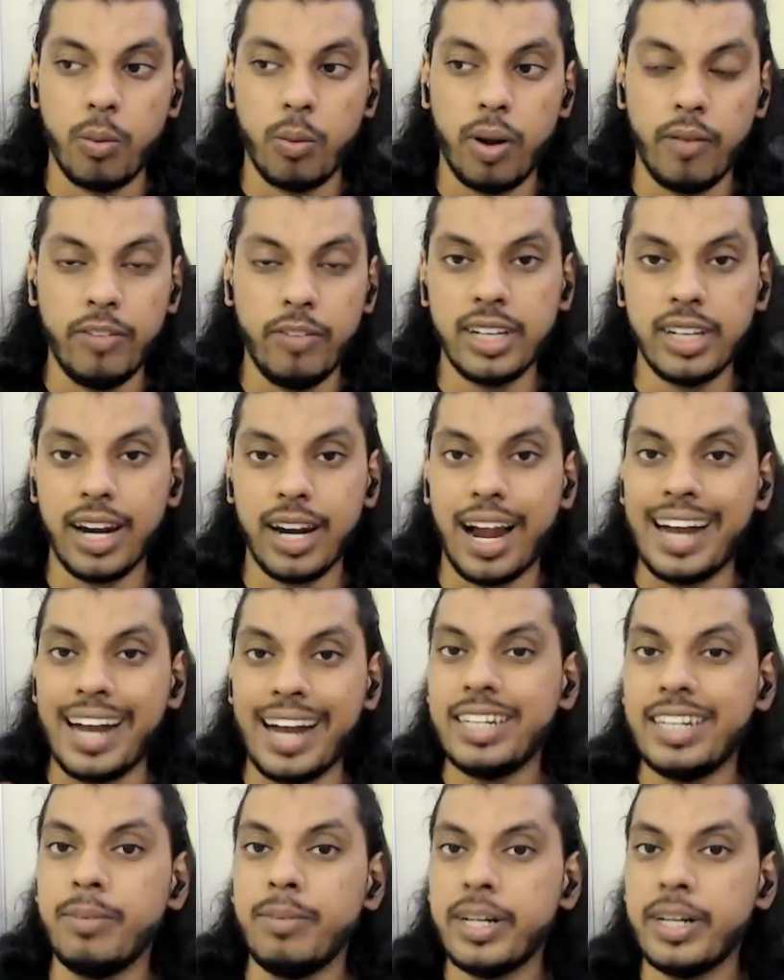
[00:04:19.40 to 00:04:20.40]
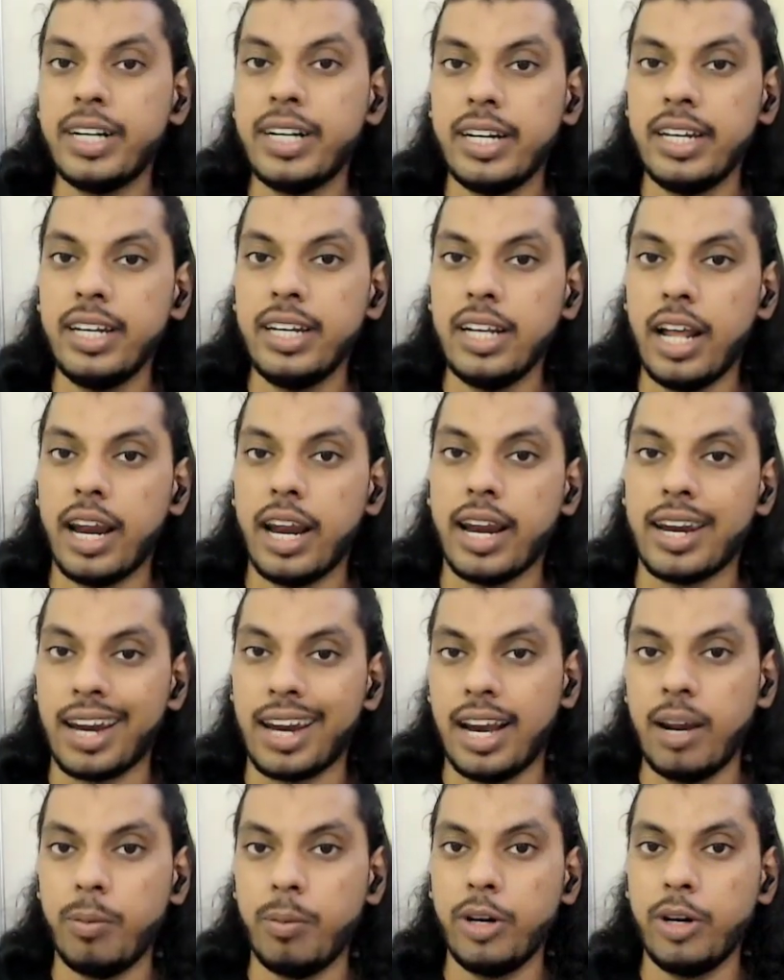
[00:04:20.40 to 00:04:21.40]
ultimately
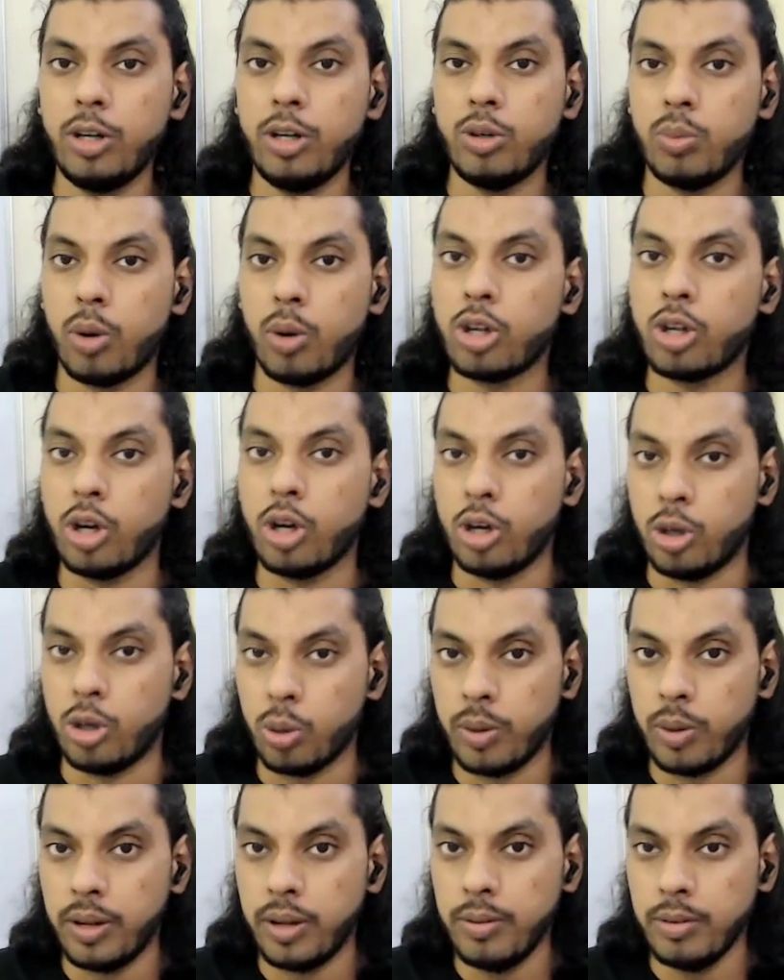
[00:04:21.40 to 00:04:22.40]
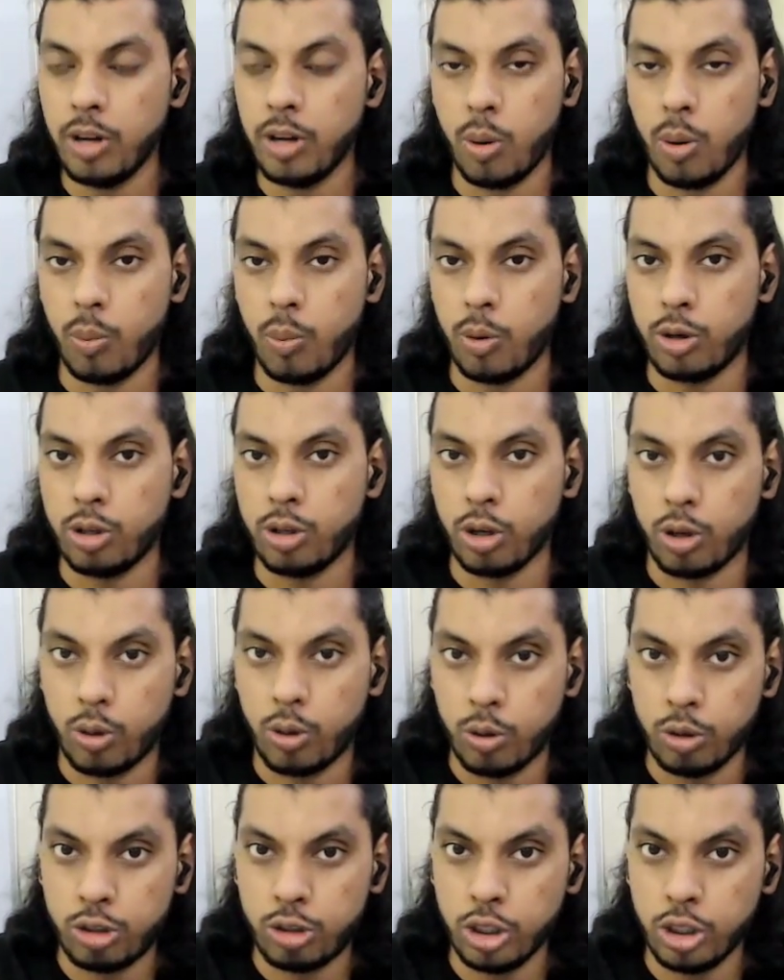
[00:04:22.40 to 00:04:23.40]
relevant to what you're doing, what you're
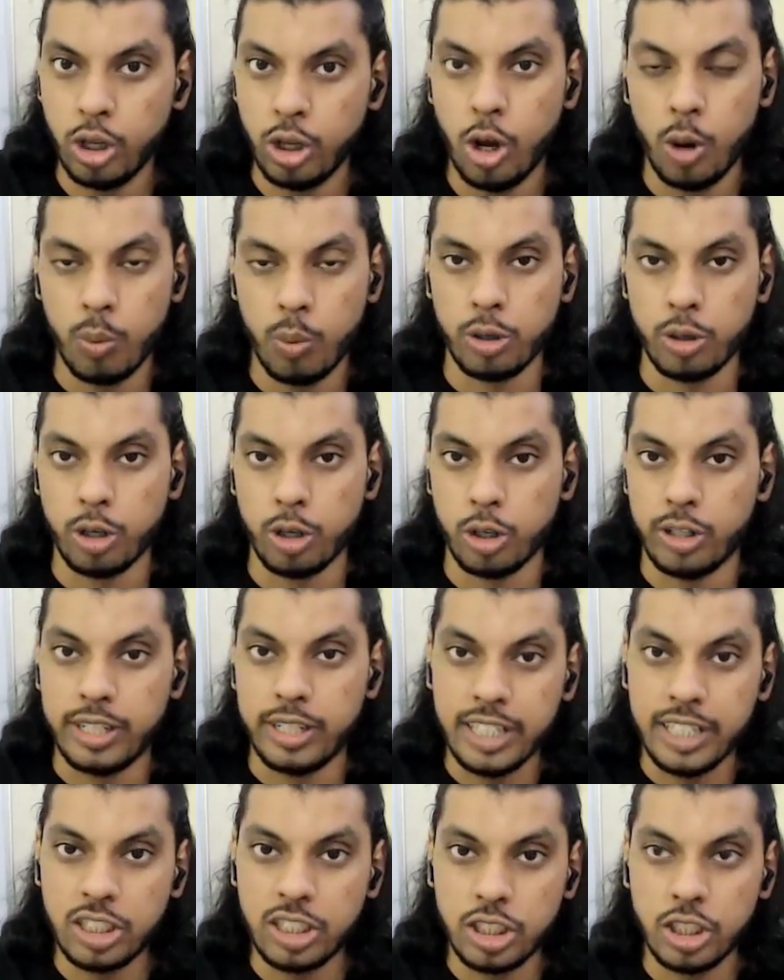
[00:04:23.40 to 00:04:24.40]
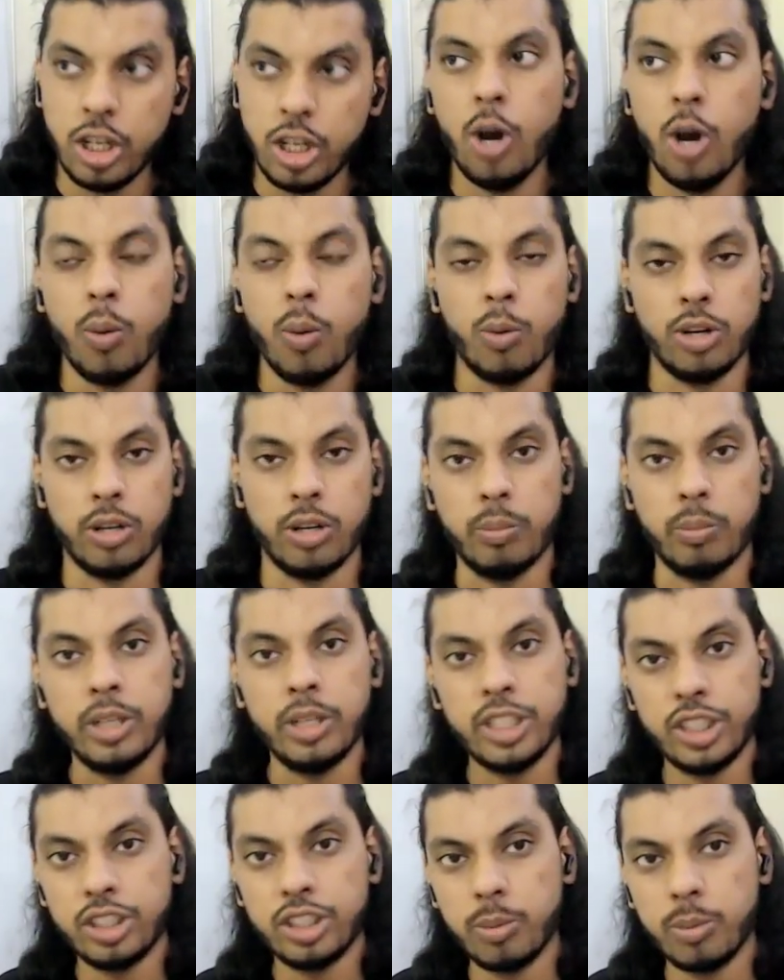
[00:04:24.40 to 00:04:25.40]
coaching, what you're teaching, what your
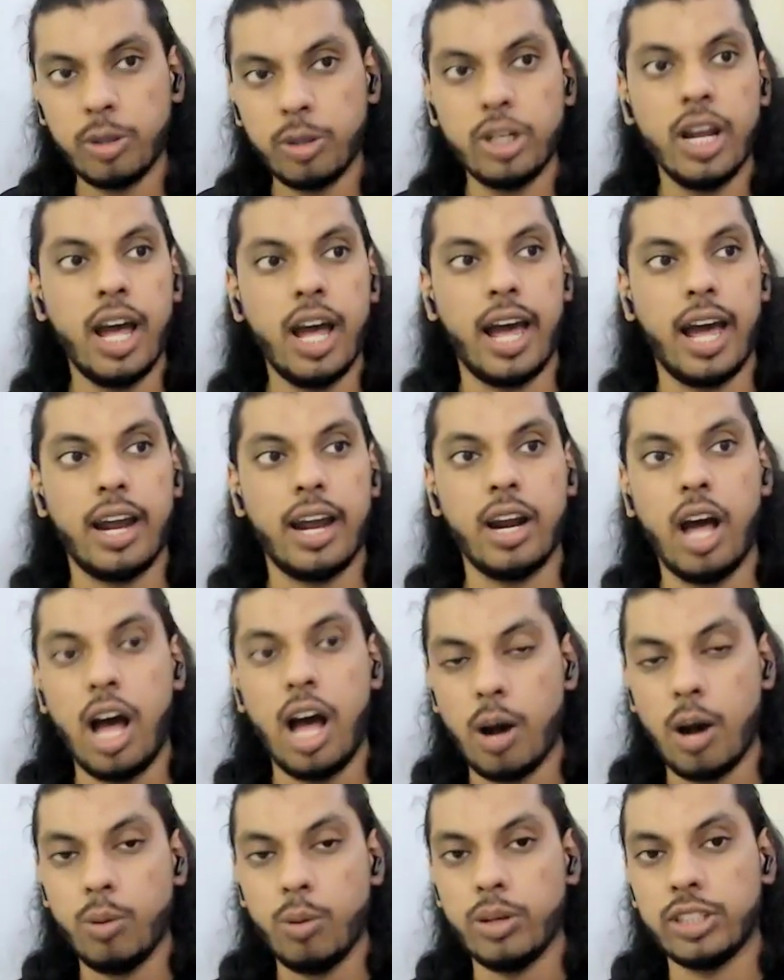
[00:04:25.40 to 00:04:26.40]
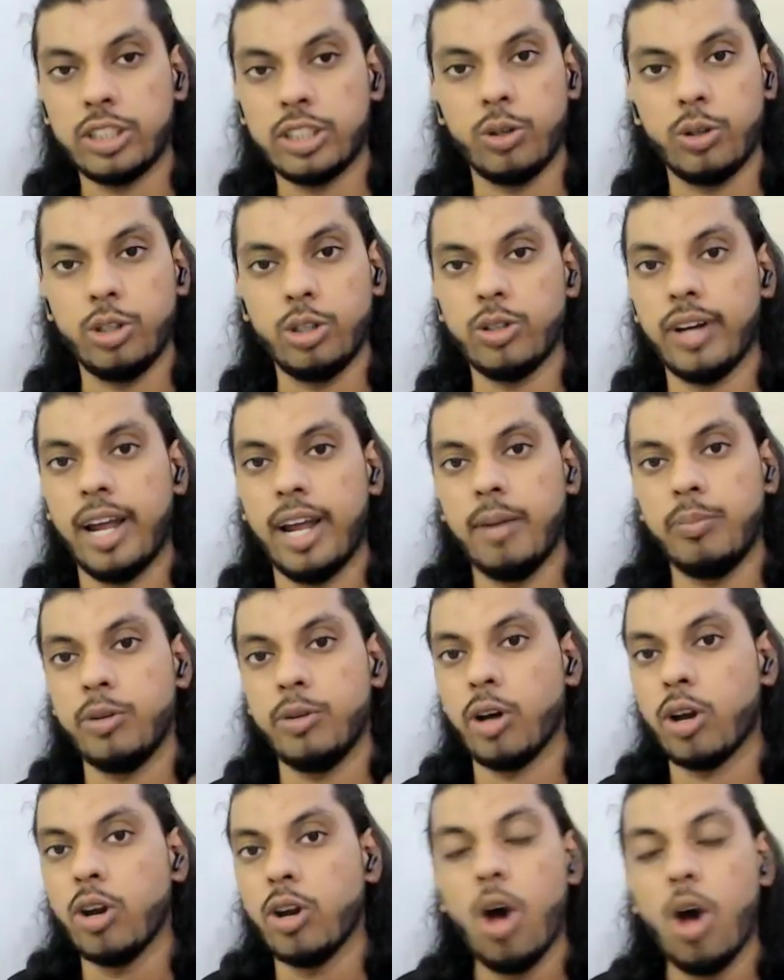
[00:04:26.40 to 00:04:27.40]
business is about, and how is it going to help
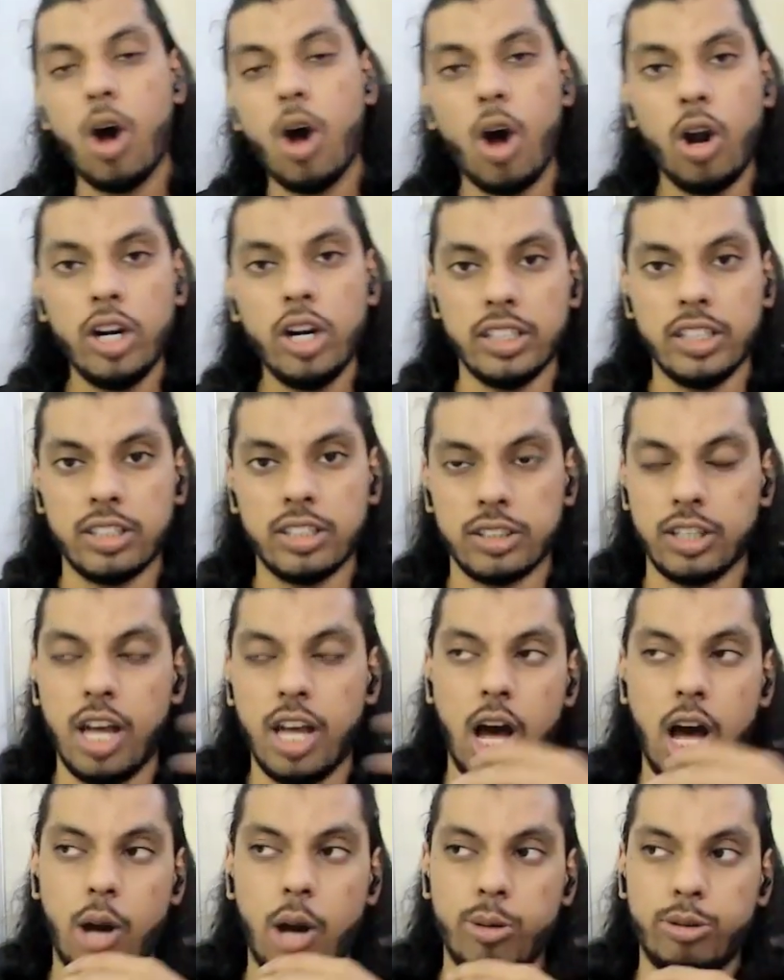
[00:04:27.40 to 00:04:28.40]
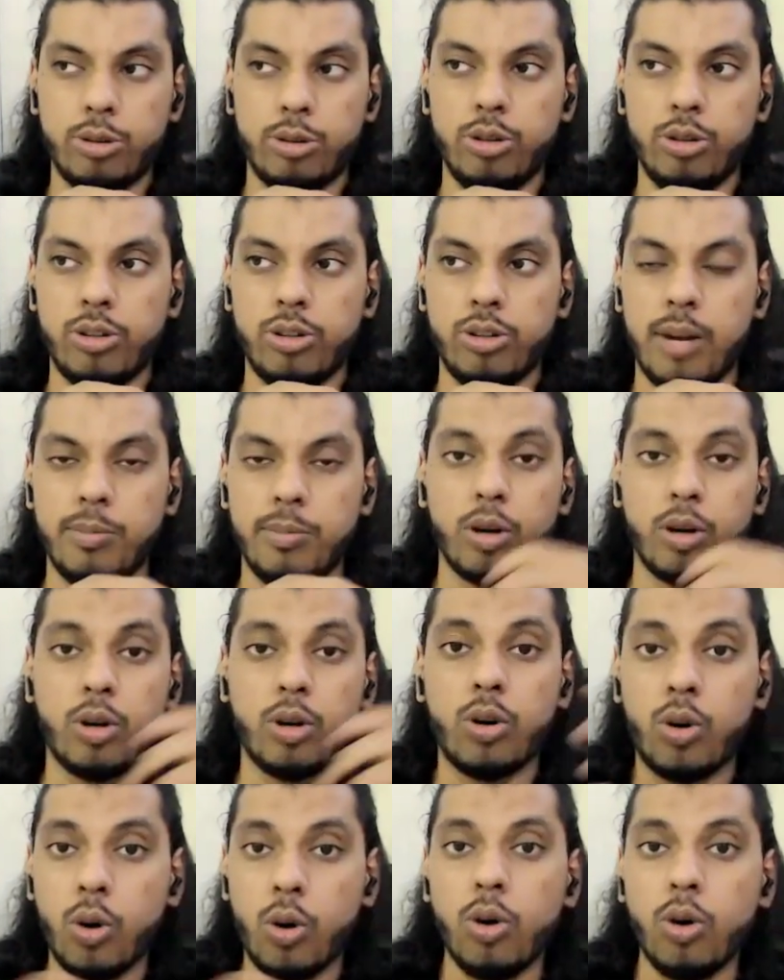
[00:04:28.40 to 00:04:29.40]
your audiences, how is it going to help your
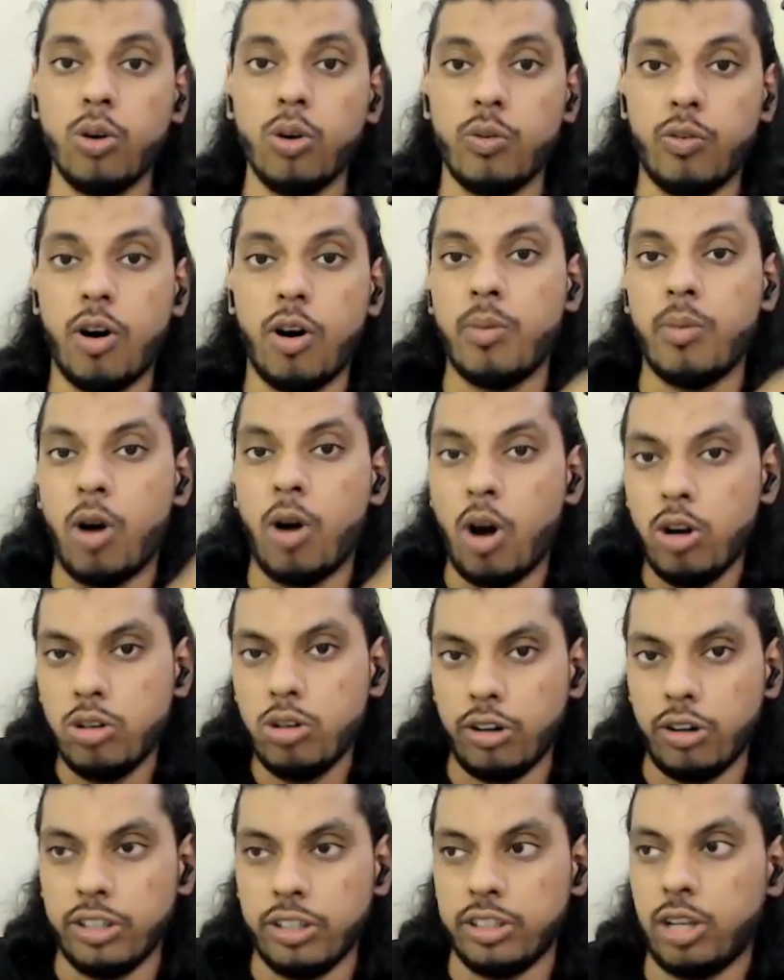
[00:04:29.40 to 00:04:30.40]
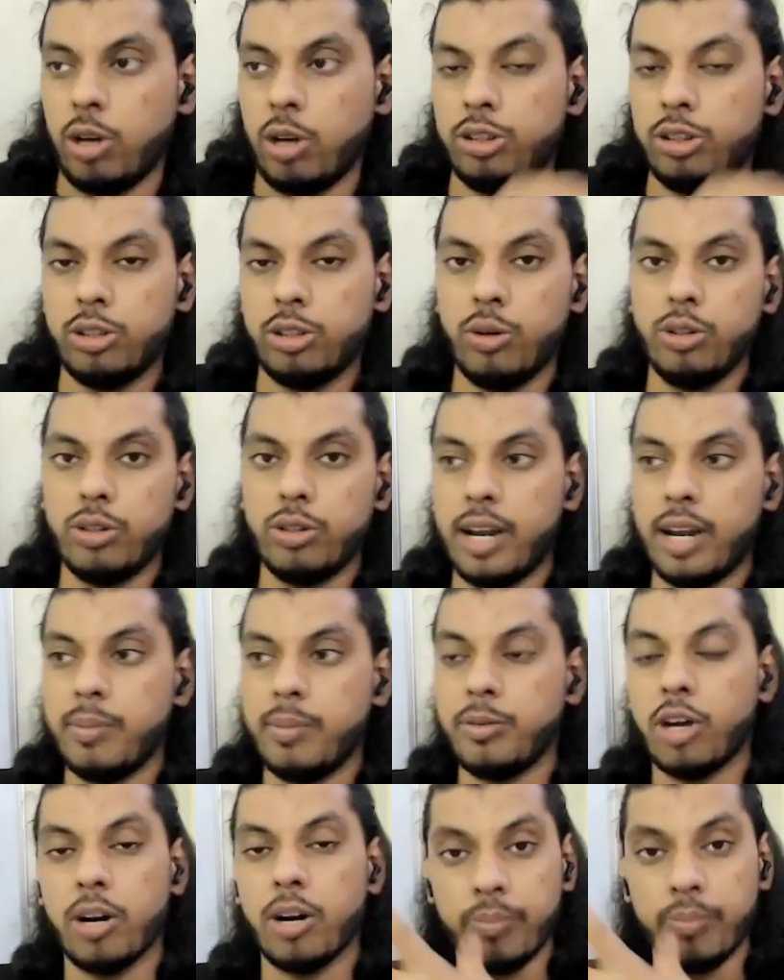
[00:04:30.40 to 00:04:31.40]
cold, warm, hot audience, how is it going to help
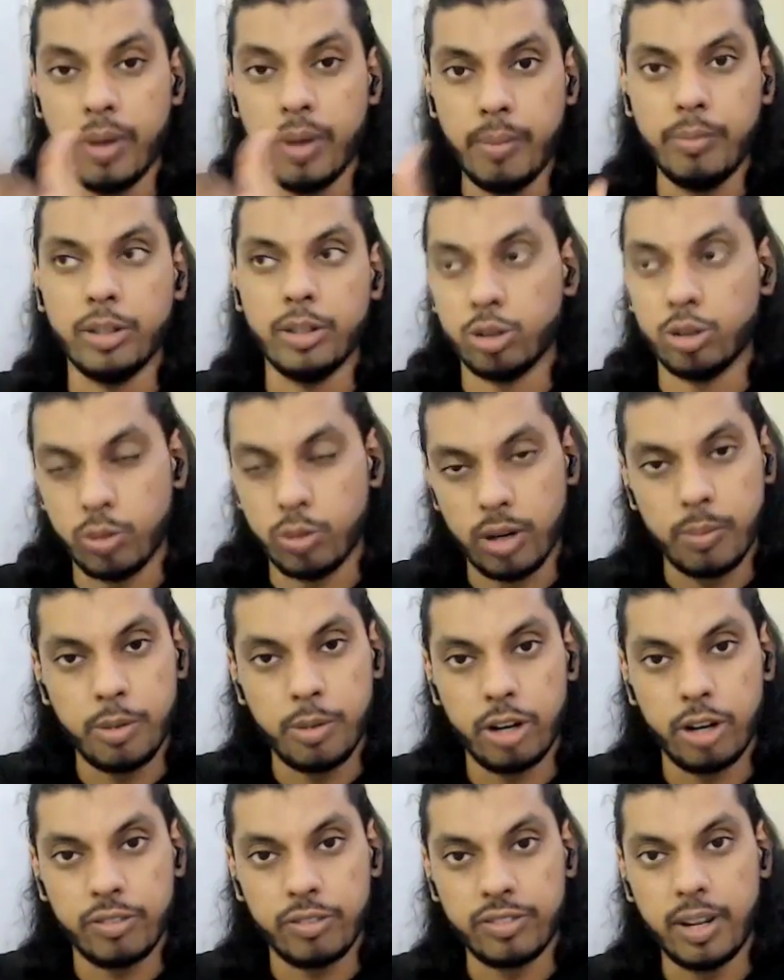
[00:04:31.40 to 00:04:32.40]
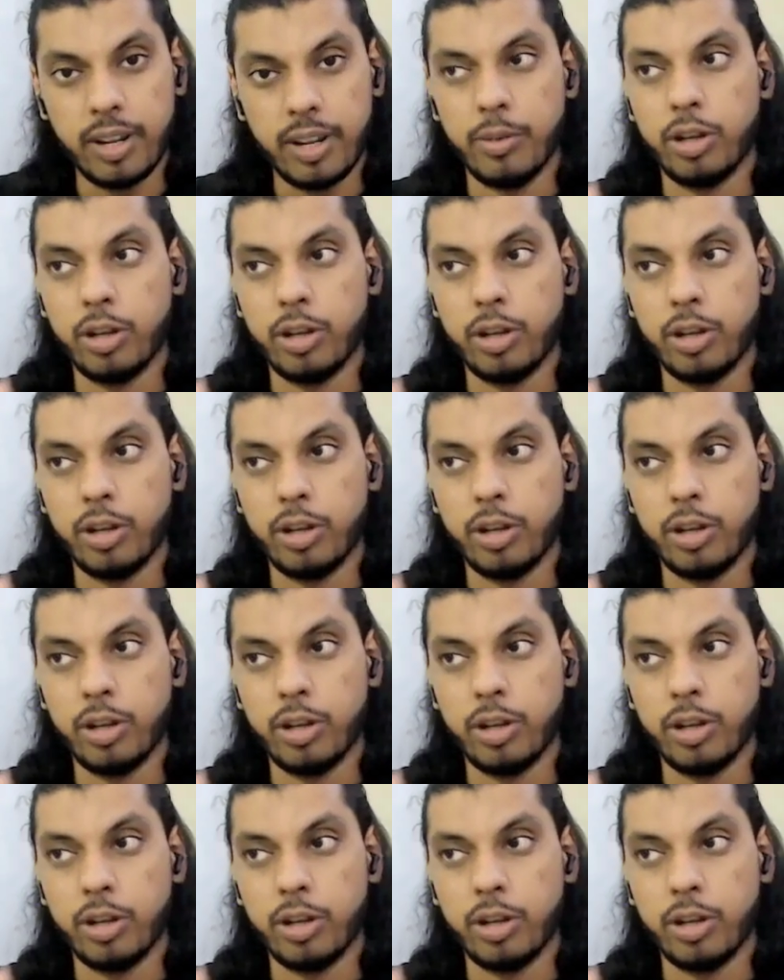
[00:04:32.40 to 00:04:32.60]
your members over a period of time.